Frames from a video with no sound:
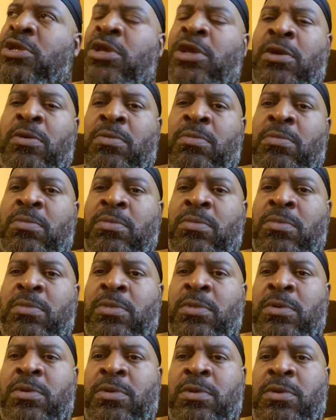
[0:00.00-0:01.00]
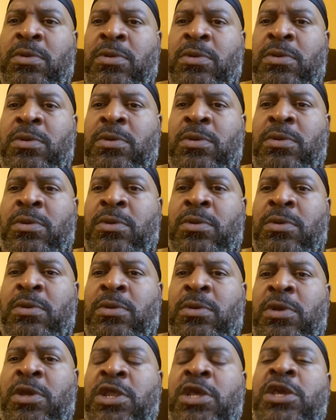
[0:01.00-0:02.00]
him,
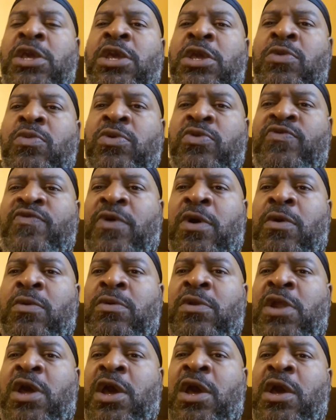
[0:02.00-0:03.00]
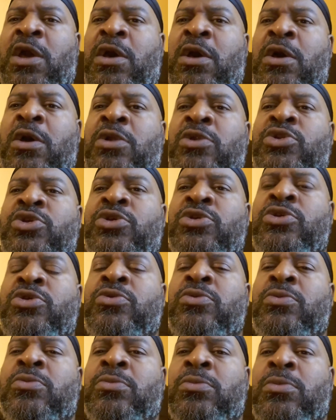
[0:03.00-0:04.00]
and he will draw nigh unto
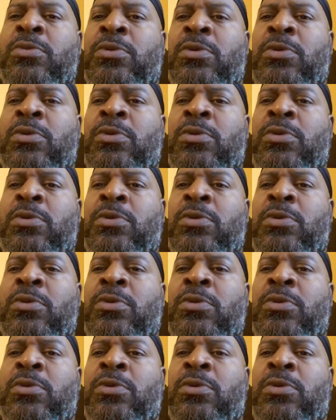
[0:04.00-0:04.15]
you,